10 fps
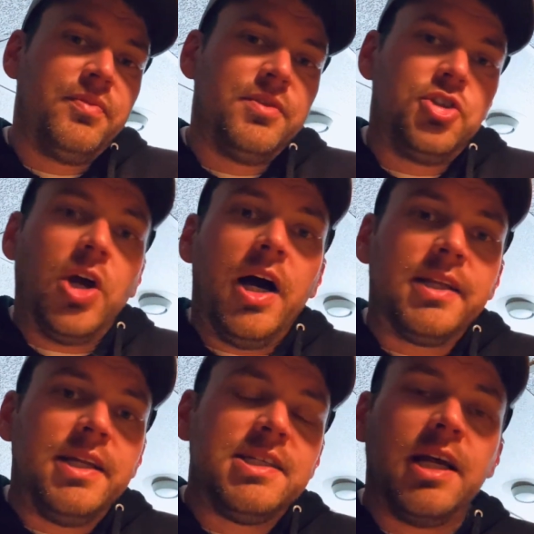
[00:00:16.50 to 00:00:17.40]
shocked
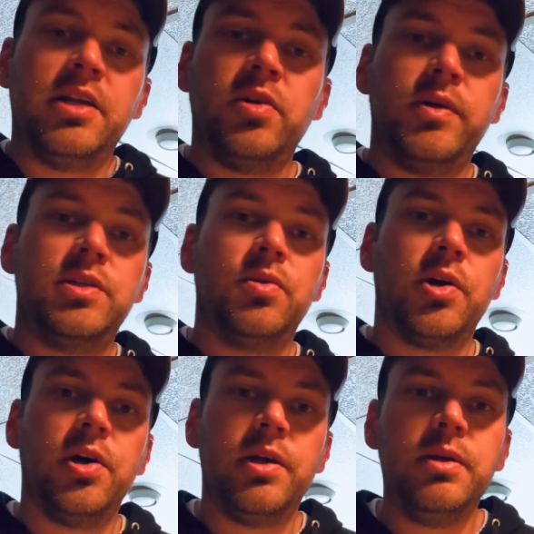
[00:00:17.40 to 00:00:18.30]
that it's not doing too
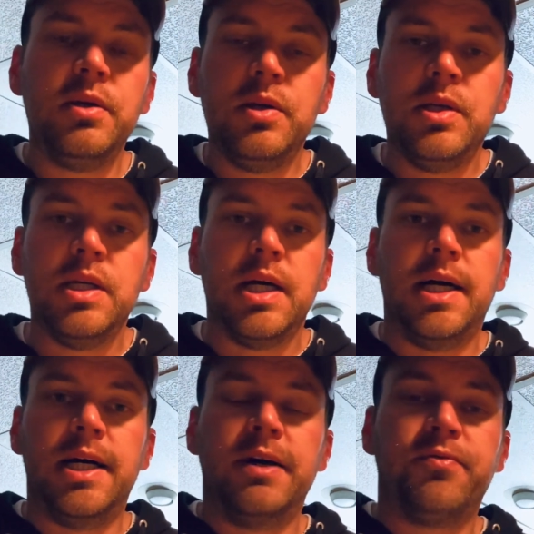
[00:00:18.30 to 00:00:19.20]
good
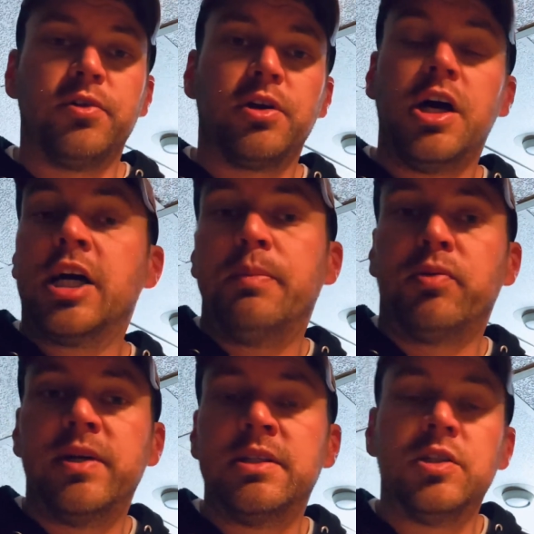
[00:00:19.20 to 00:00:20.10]
for a couple
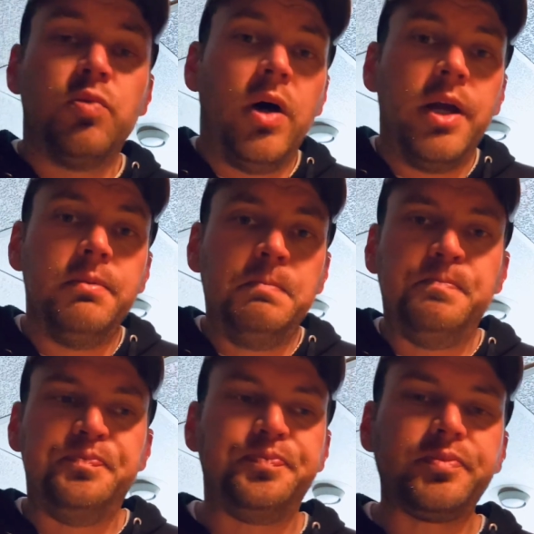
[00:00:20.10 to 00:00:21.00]
reasons. One,
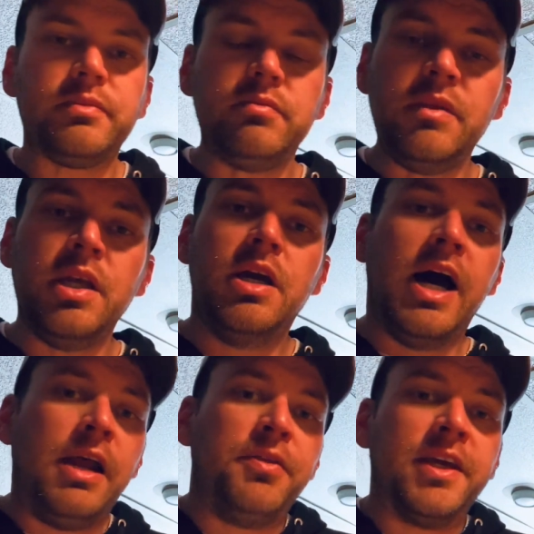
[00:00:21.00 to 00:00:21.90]

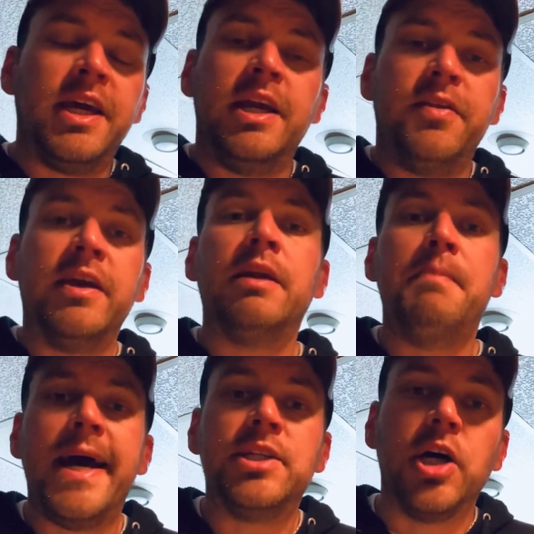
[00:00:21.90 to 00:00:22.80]
I don't think anything can
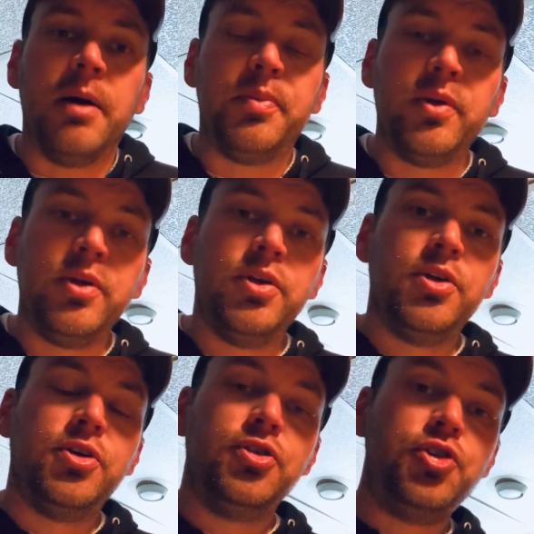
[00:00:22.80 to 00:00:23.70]
match up
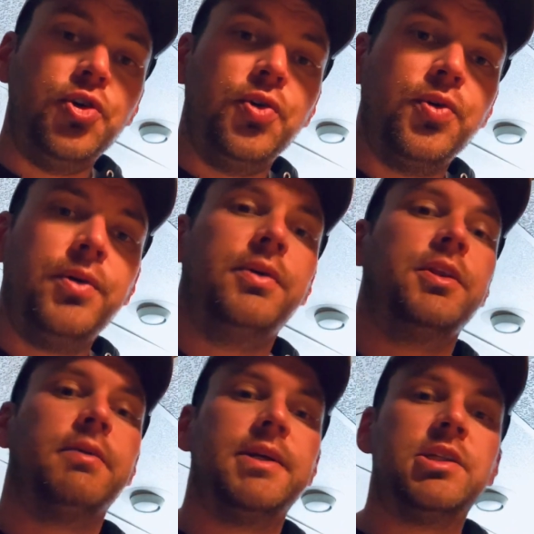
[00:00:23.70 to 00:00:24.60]
to
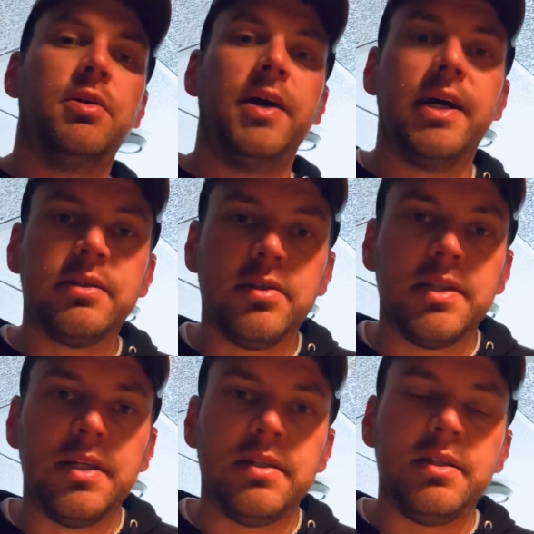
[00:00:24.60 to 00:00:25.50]
the original
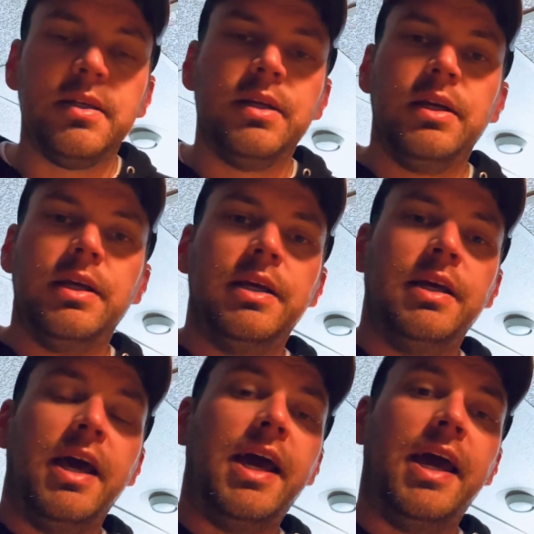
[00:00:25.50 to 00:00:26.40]
Exorcist,
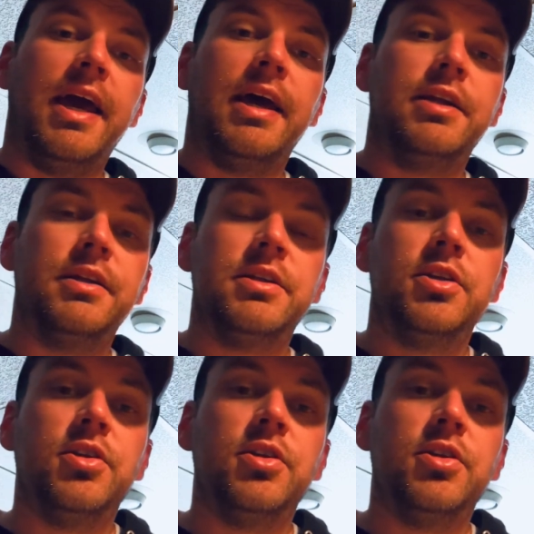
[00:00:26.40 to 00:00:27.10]
and